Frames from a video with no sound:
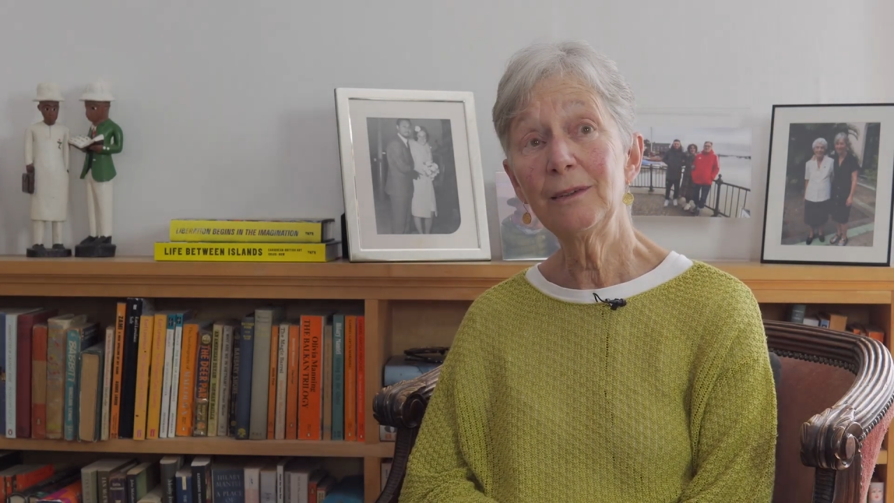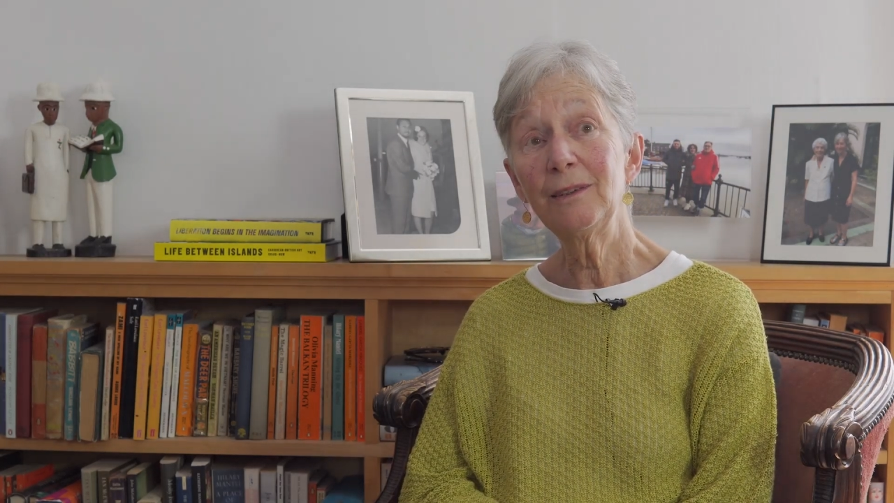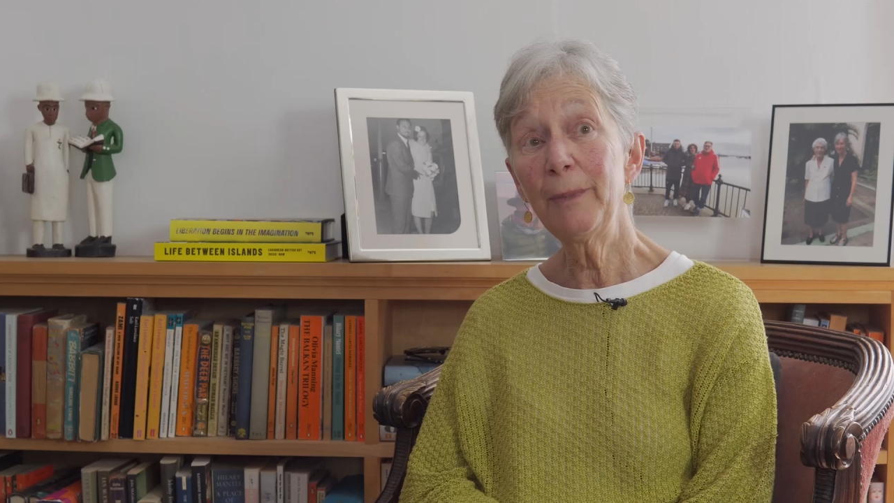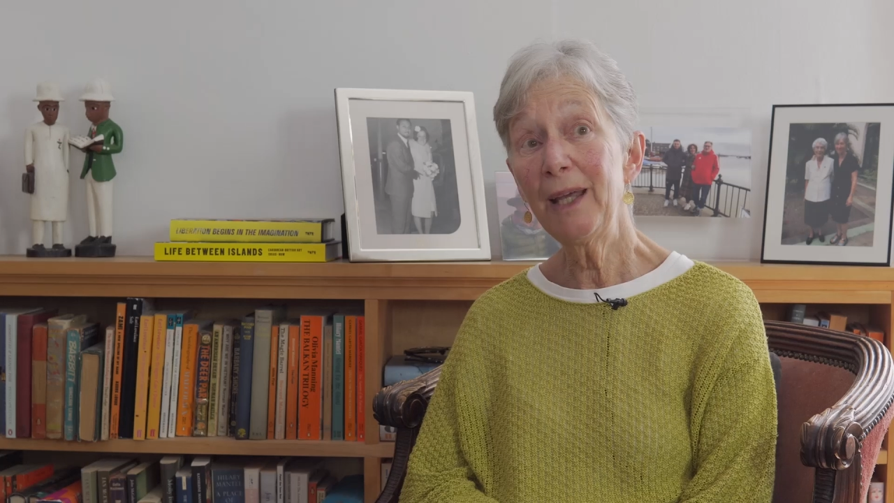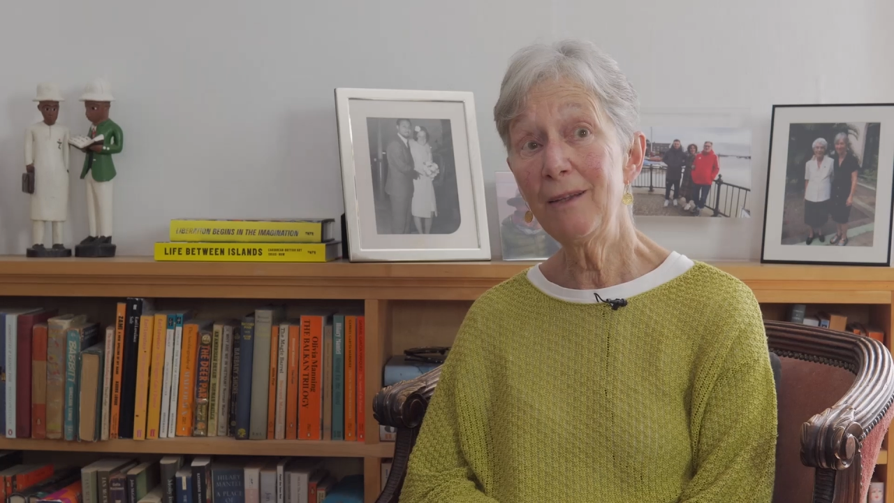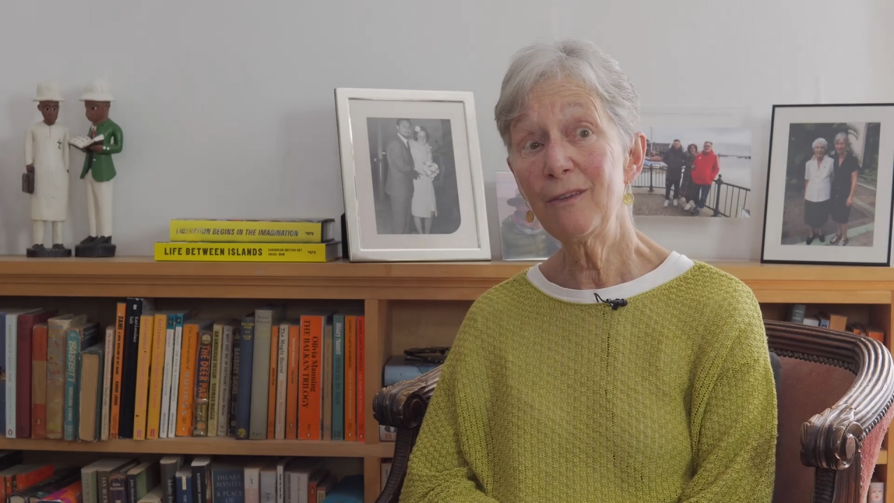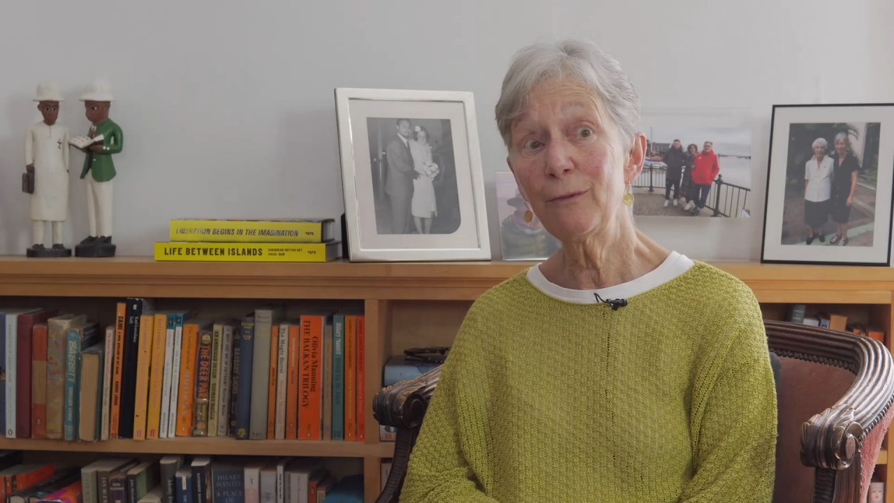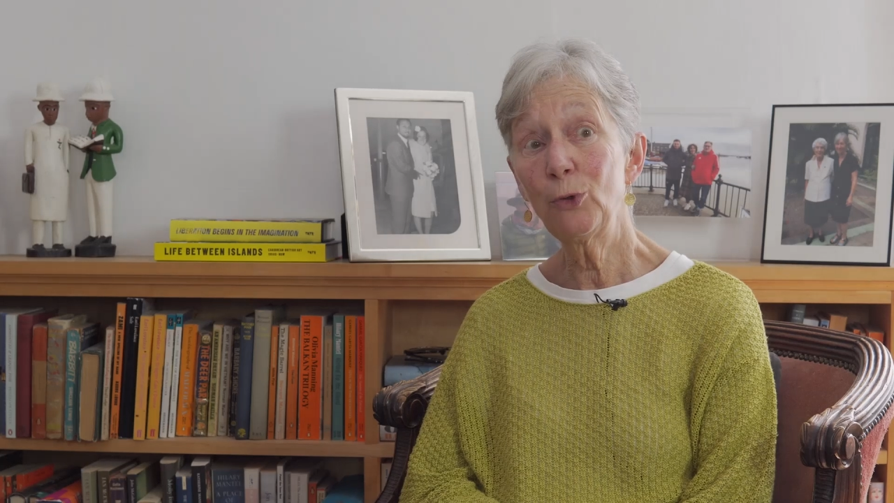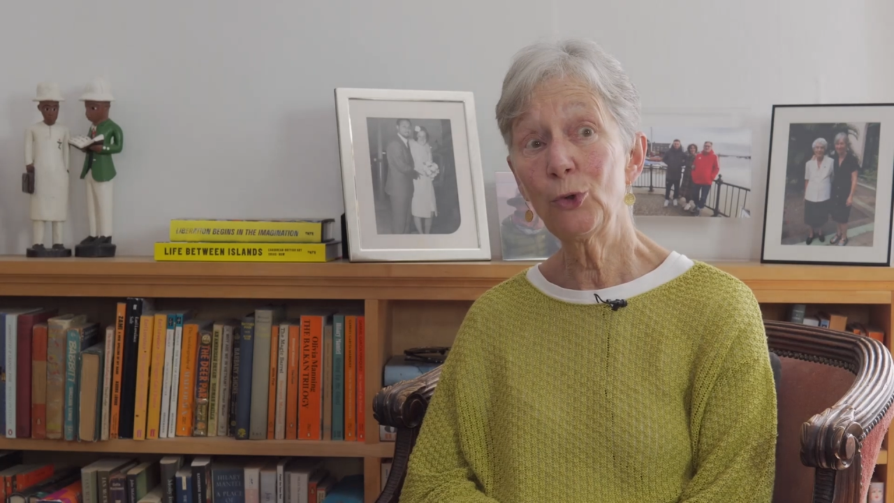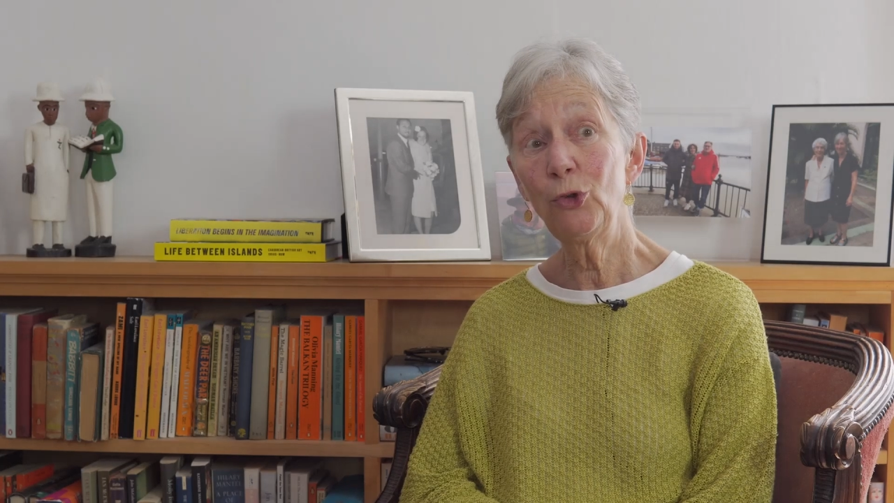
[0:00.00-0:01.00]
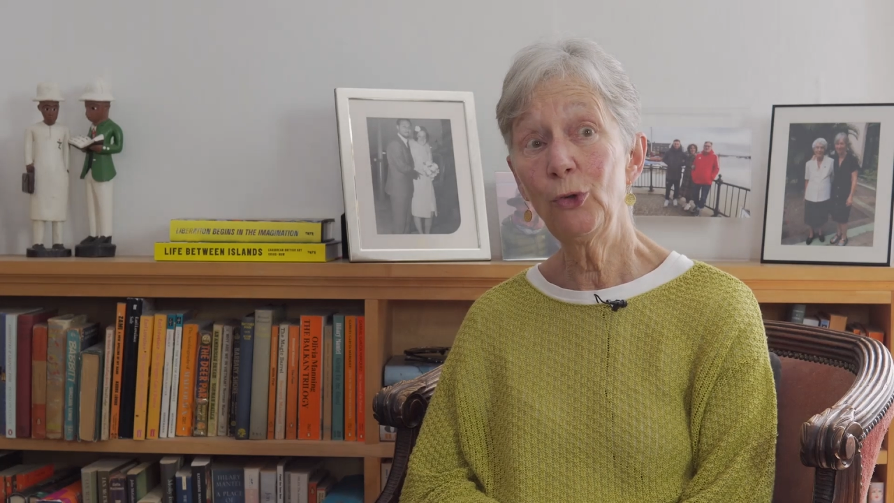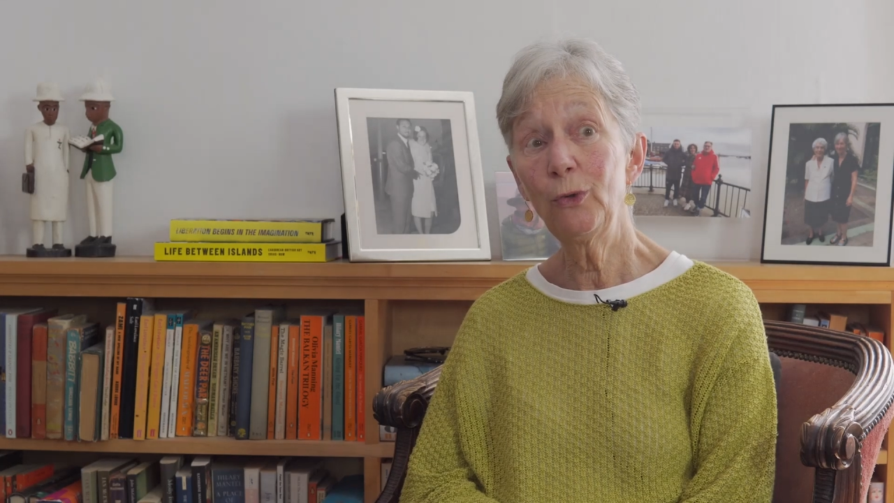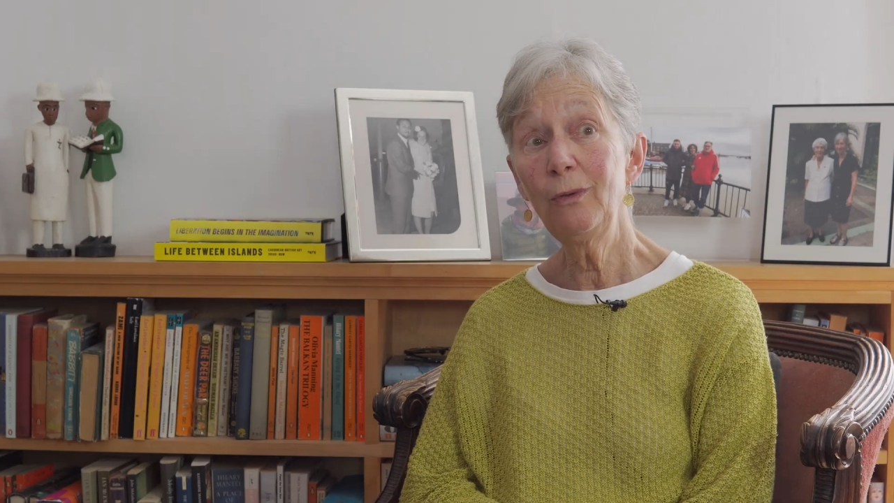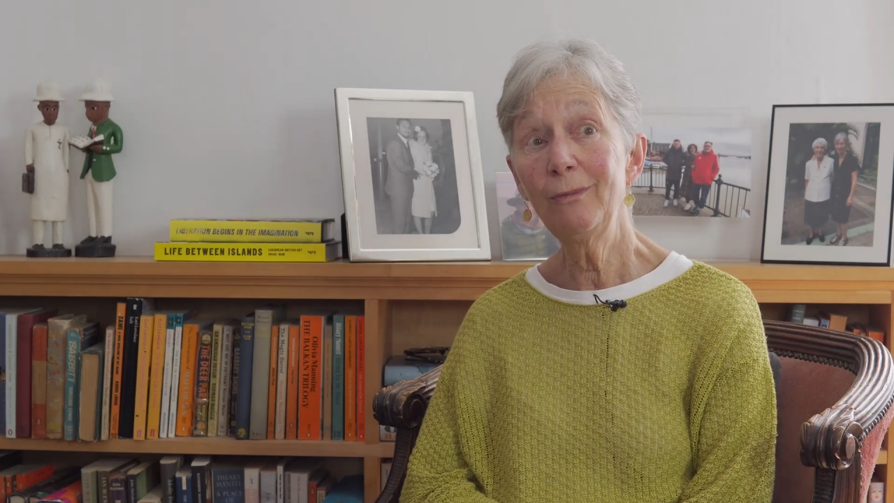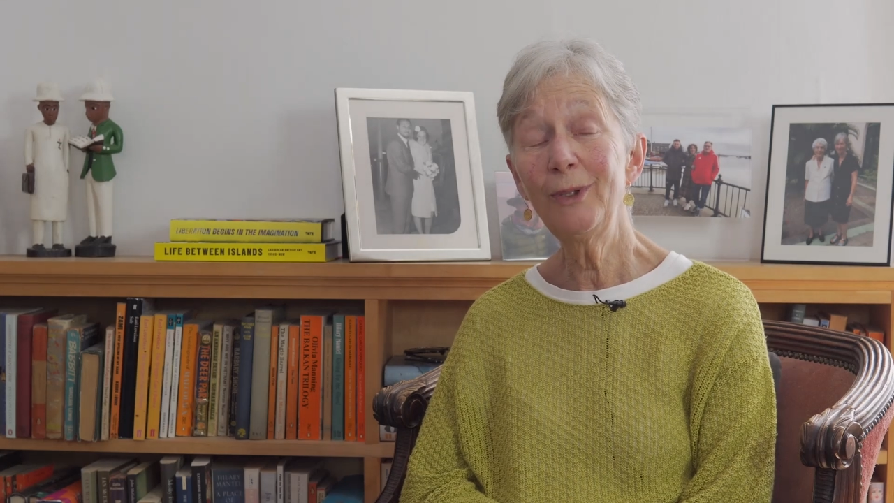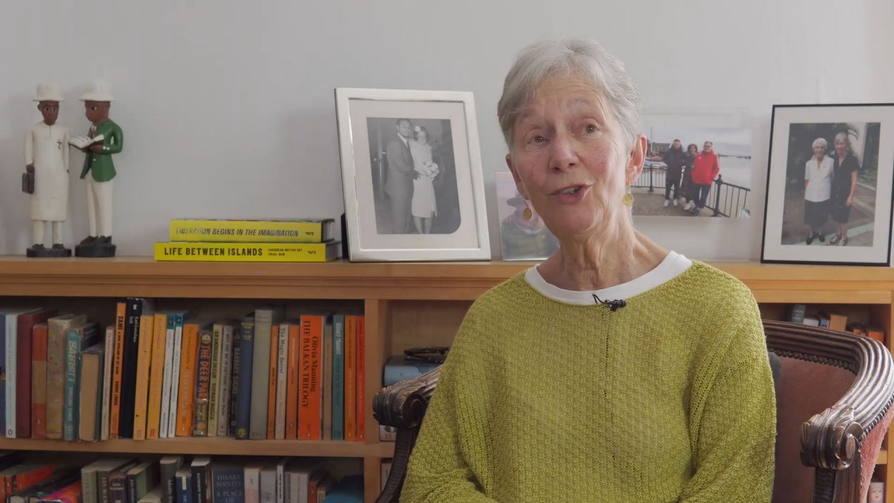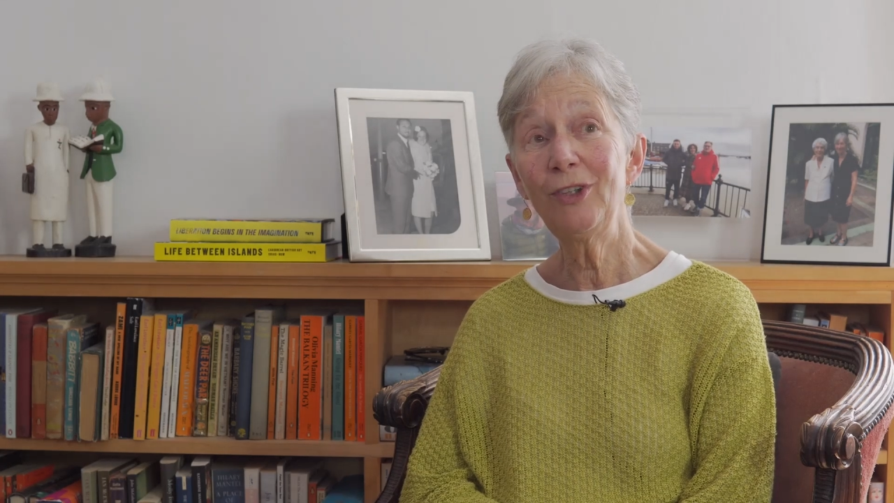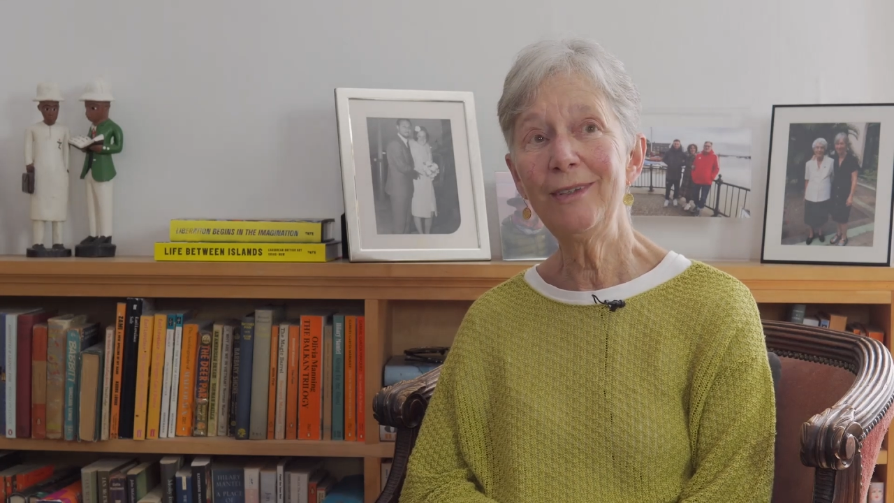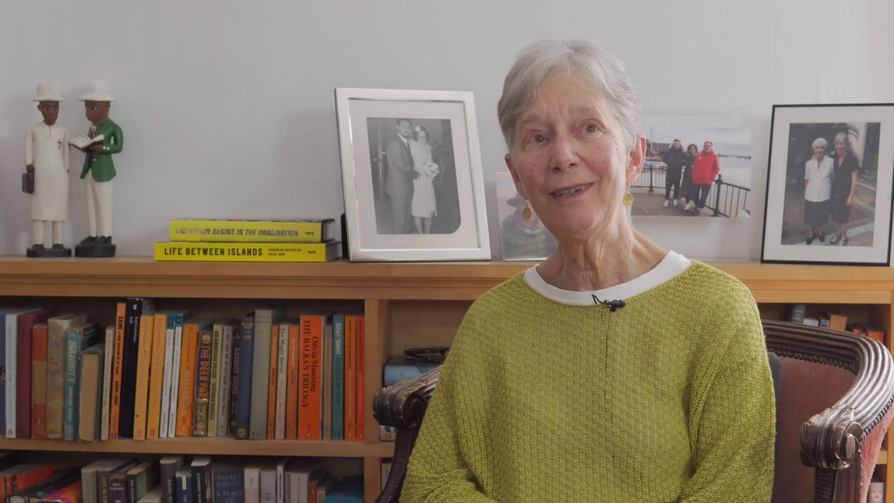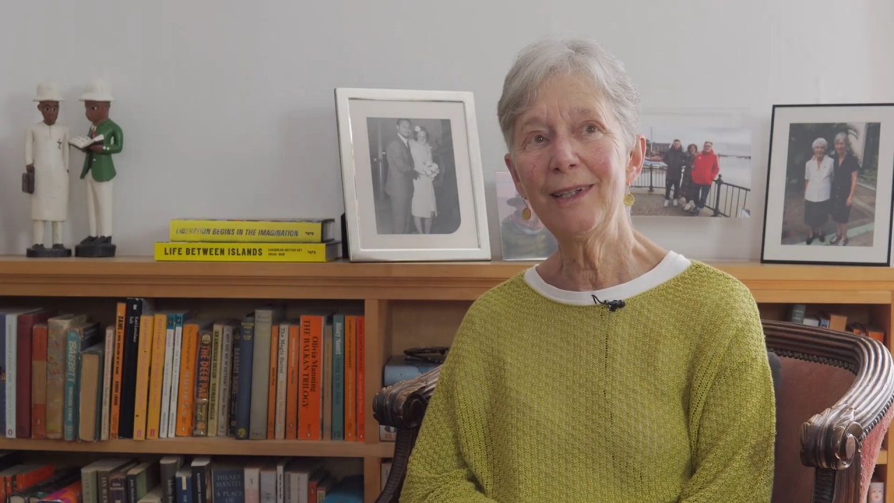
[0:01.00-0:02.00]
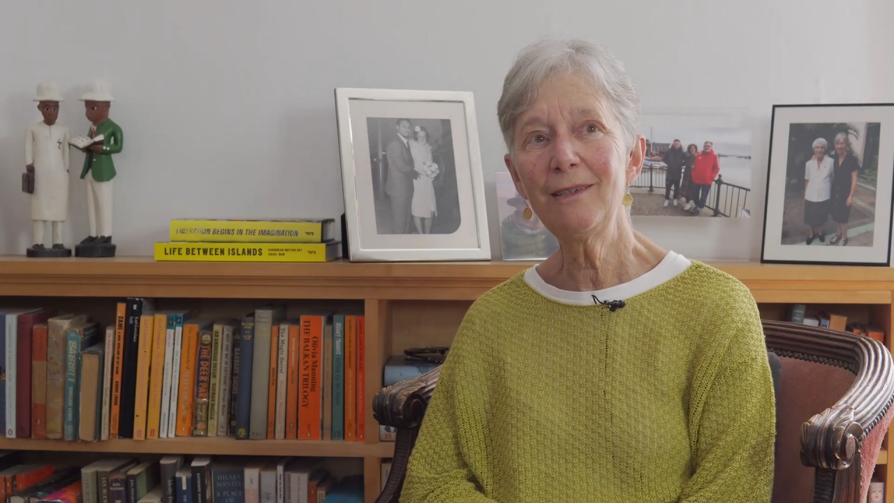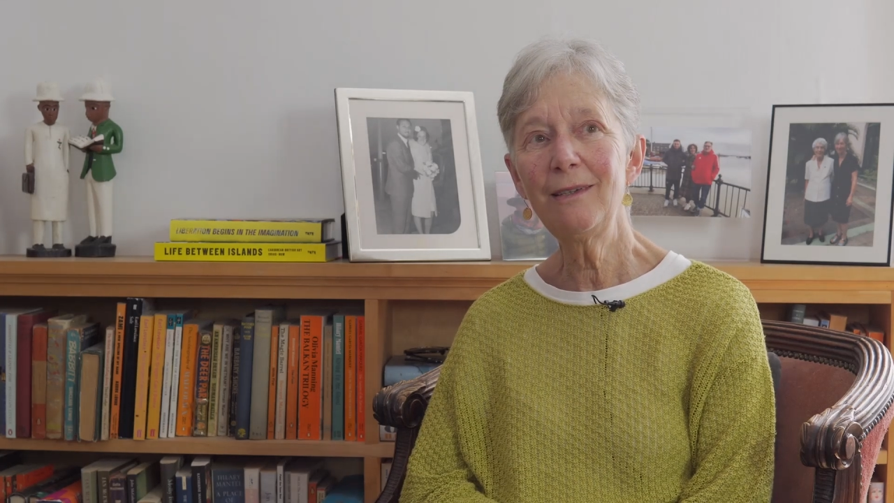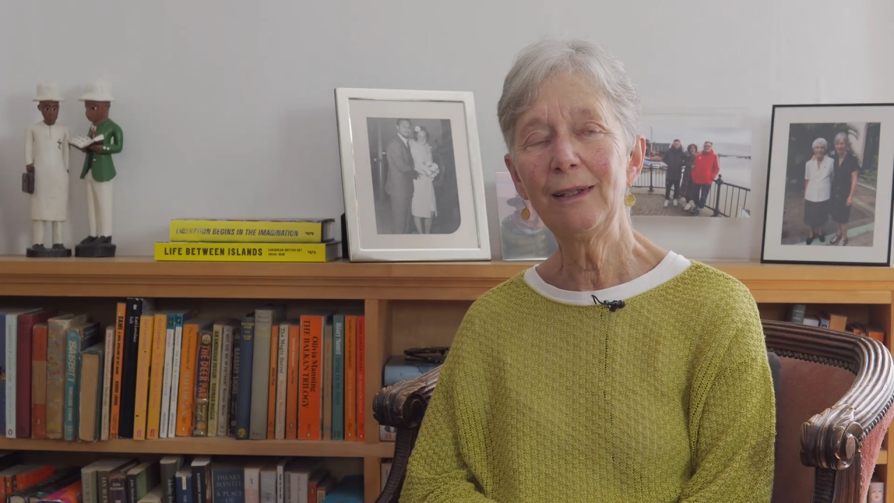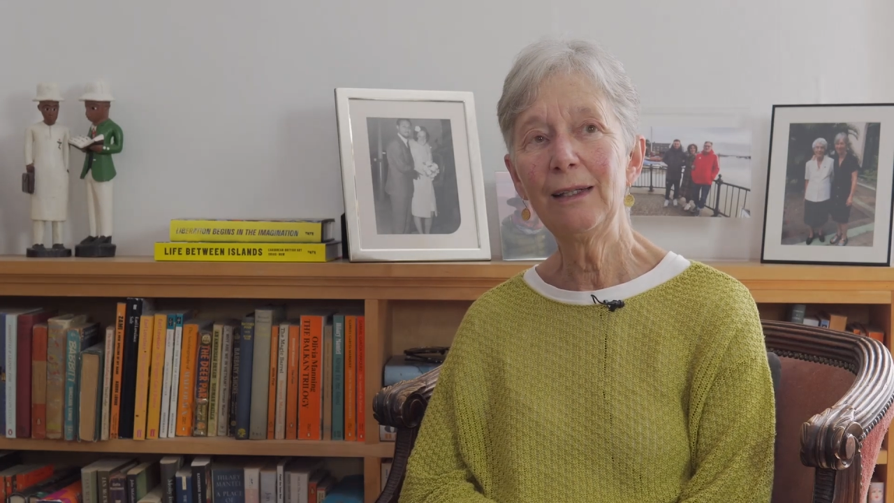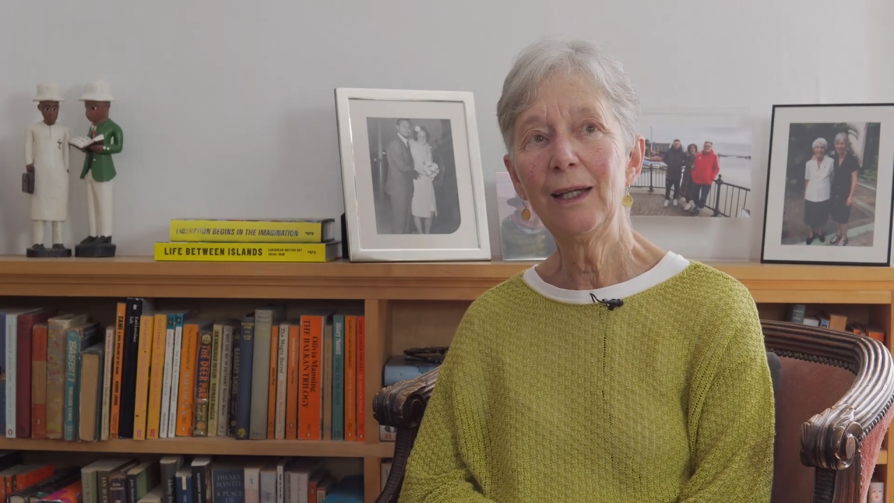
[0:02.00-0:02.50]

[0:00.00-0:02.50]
to make his fortune, which he did